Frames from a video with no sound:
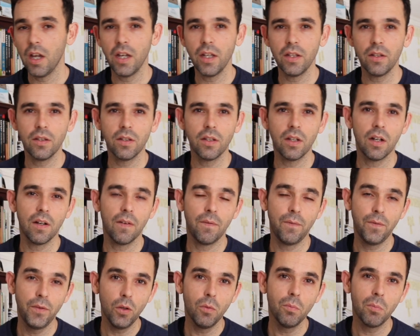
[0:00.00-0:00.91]
in a
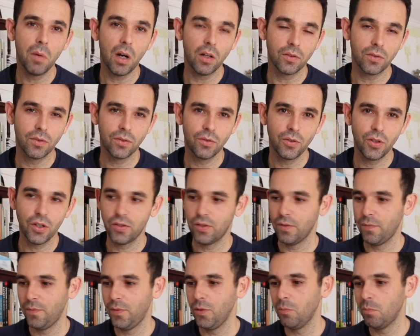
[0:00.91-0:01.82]
few months,
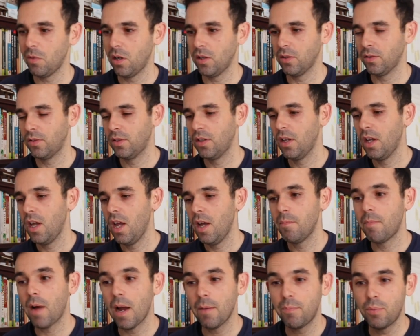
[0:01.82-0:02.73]
just a few months,
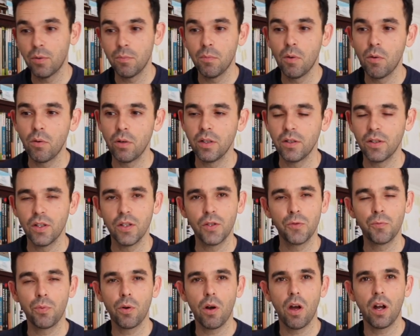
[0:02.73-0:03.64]
by promoting
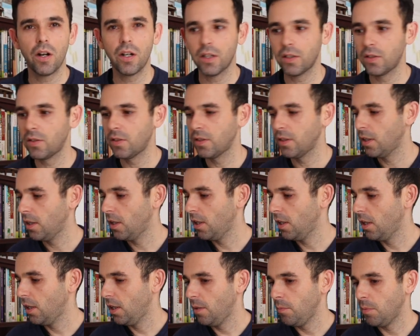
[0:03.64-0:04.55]
this product,
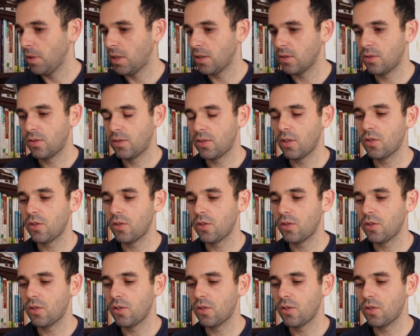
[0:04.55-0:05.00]
because it's